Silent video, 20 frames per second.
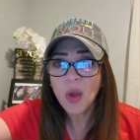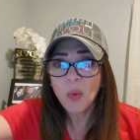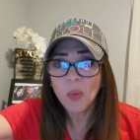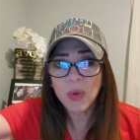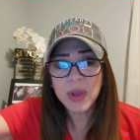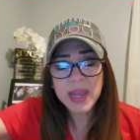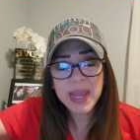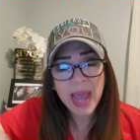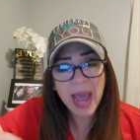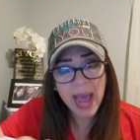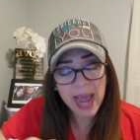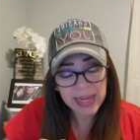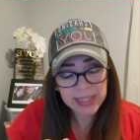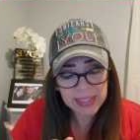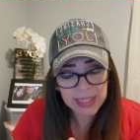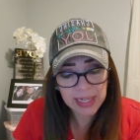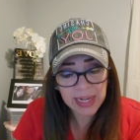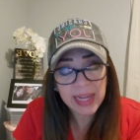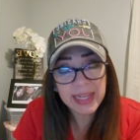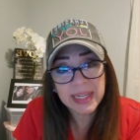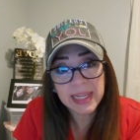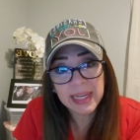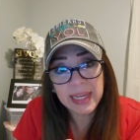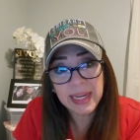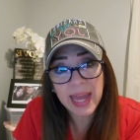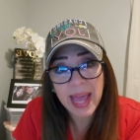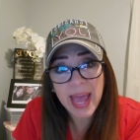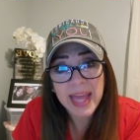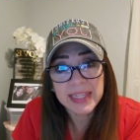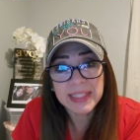We act like a
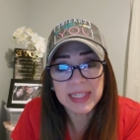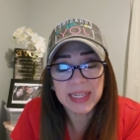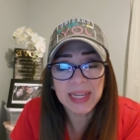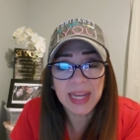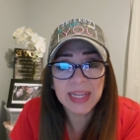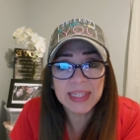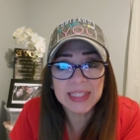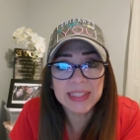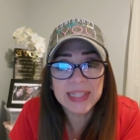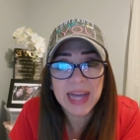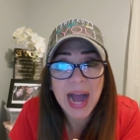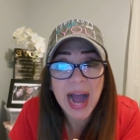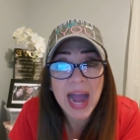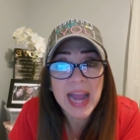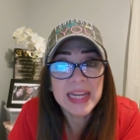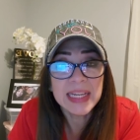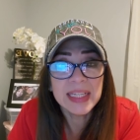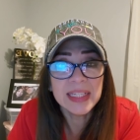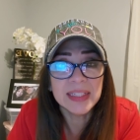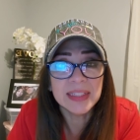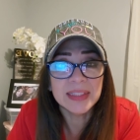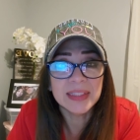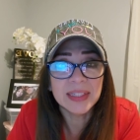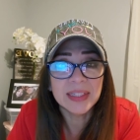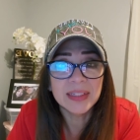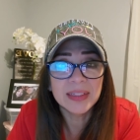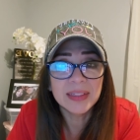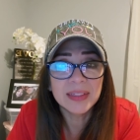land, like an island,